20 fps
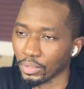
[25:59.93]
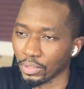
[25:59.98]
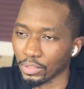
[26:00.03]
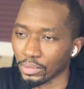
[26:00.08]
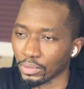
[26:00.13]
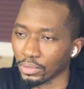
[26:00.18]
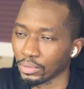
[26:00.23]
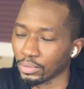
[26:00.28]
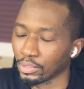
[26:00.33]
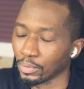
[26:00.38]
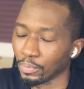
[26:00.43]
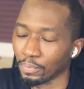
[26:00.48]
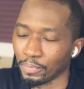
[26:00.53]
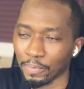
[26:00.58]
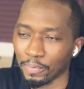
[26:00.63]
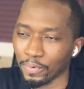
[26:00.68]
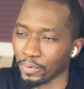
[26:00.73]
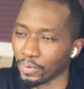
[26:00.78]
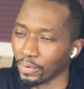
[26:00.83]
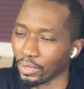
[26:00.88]
Nigeria was
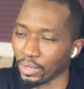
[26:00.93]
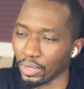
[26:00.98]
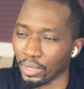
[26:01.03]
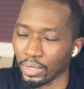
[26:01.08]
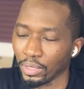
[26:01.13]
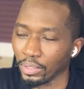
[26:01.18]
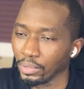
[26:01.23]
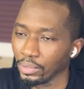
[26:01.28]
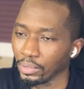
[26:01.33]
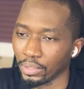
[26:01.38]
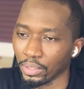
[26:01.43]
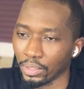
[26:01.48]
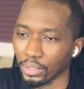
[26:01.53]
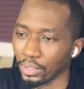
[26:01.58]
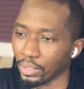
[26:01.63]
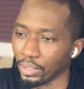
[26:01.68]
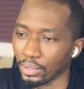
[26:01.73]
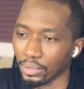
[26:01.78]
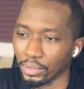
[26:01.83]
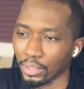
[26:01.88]
like, oh, this
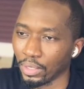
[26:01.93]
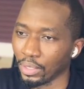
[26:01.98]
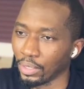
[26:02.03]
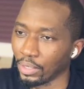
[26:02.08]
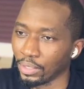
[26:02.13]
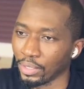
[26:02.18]
is too foreign,